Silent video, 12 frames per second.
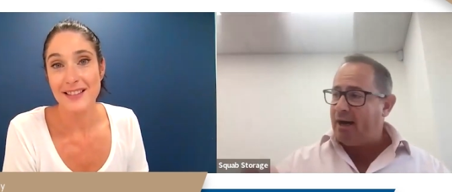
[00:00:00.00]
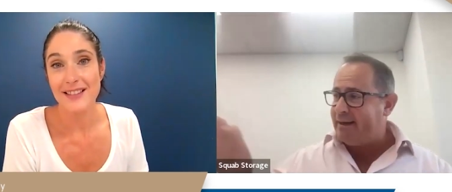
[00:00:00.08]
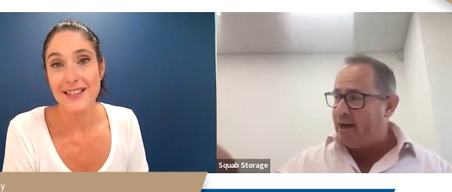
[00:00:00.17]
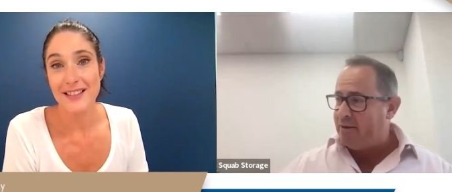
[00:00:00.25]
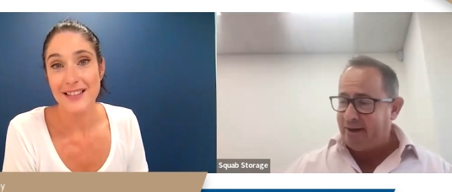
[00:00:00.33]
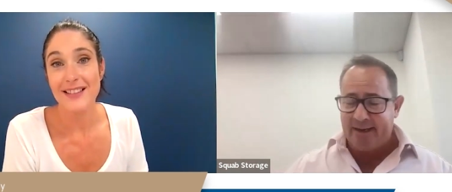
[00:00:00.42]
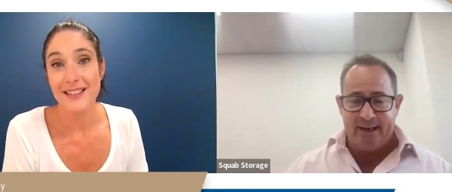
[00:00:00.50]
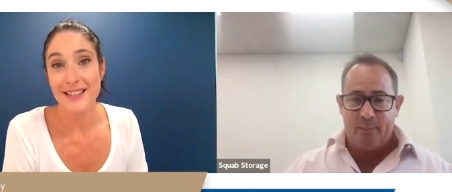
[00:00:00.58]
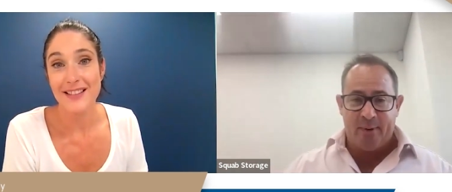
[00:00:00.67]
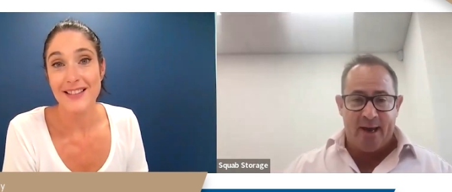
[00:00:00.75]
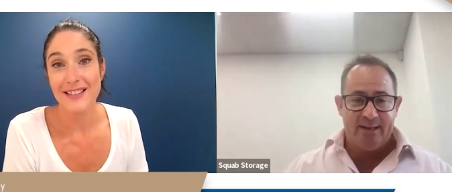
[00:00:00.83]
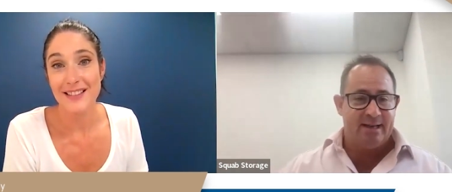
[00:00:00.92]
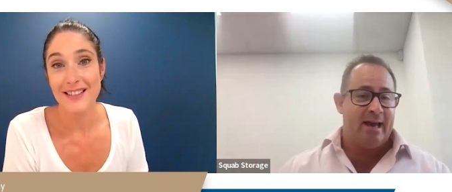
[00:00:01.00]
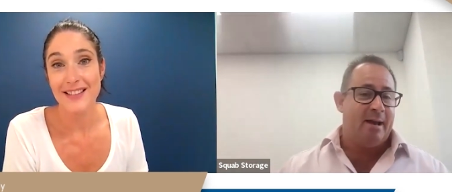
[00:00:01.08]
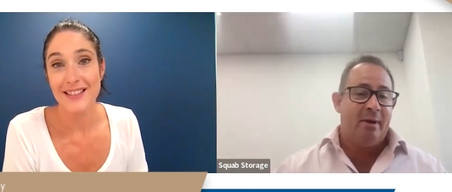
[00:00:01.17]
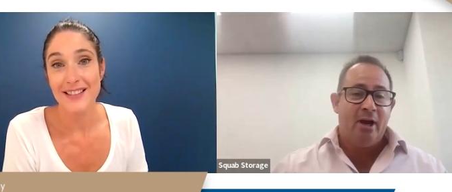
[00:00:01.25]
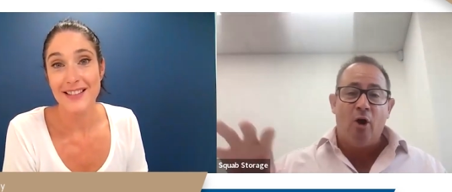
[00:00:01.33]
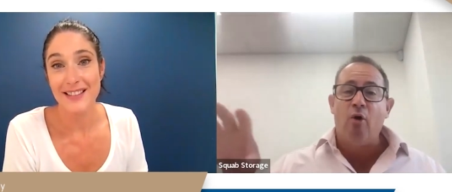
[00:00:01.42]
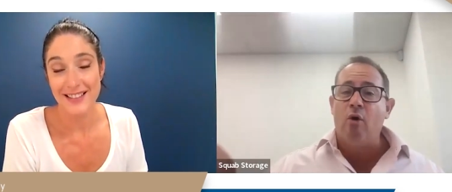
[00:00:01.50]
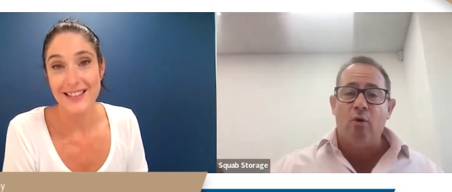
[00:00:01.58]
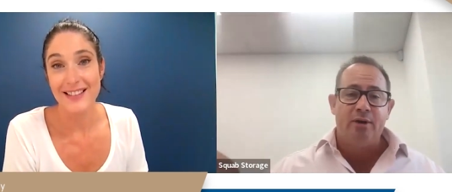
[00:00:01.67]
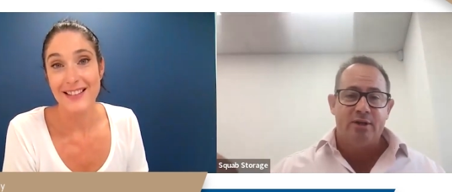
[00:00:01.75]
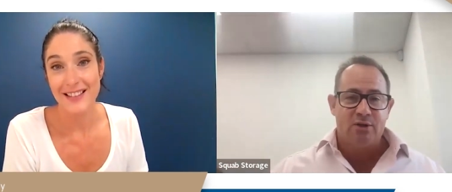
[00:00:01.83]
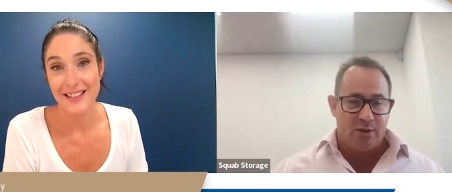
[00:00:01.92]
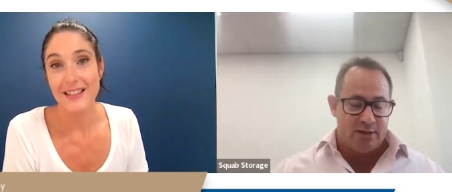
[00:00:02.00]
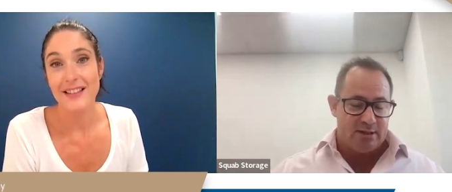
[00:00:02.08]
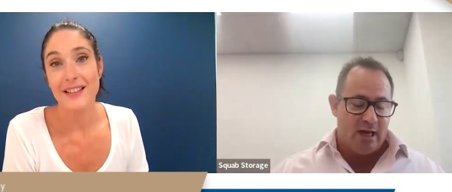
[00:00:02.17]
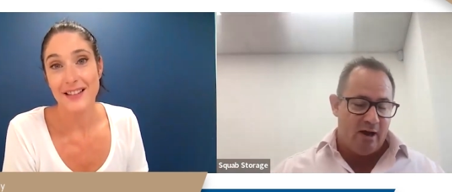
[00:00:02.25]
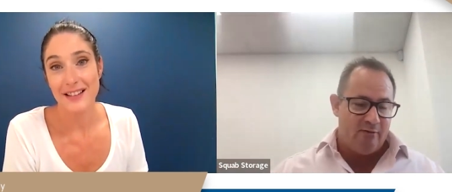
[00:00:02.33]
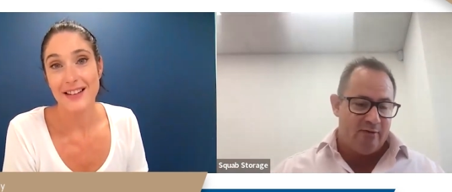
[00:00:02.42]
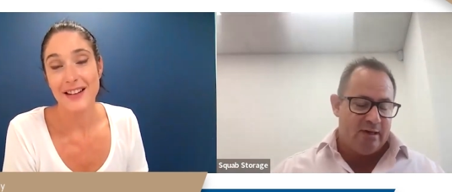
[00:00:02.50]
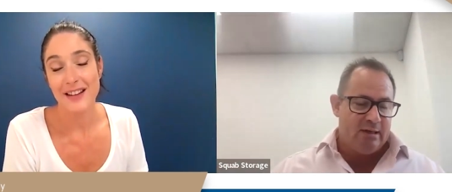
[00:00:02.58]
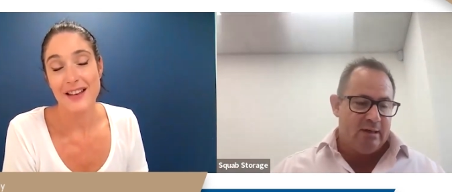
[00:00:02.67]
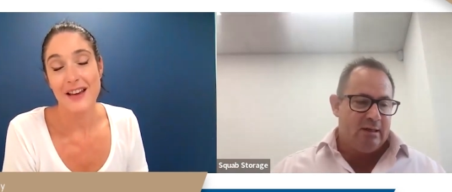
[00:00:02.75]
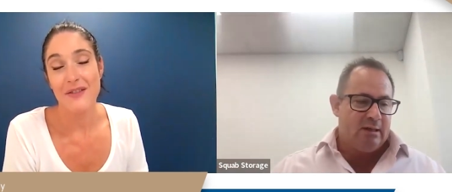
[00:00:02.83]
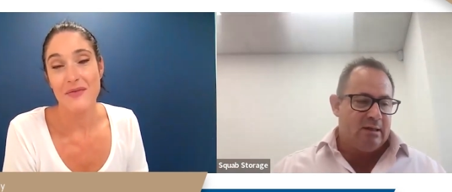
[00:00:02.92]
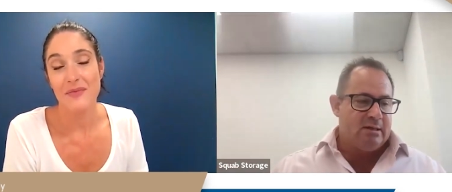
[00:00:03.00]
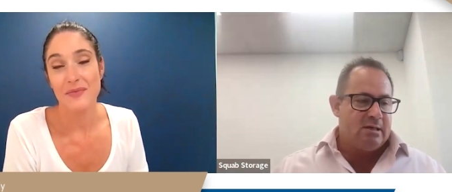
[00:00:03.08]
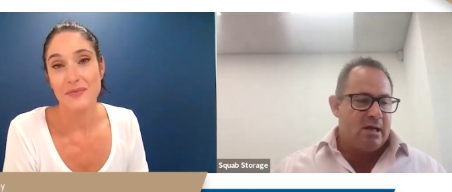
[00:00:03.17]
Speaker 1: I don't, I get up at 8 a.m. All, all this sort of stuff. Yeah.